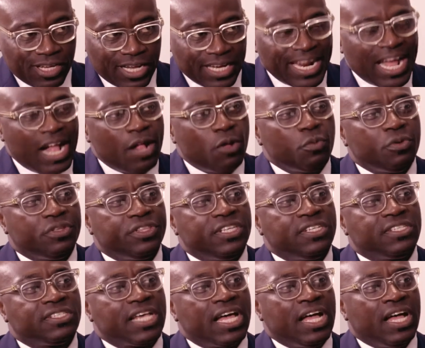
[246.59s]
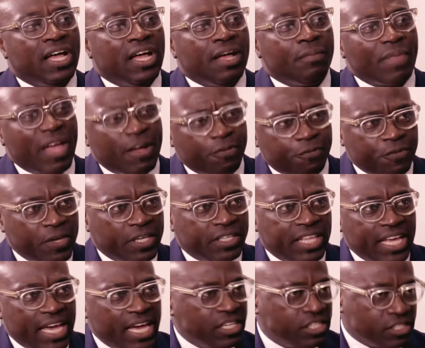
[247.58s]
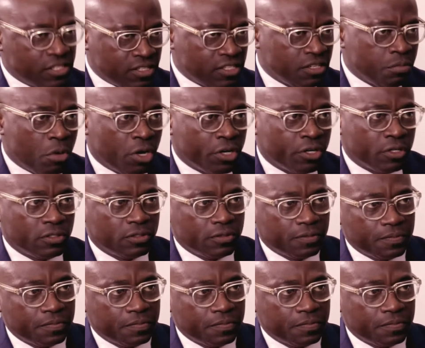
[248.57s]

And how will this uh, affect the agency model?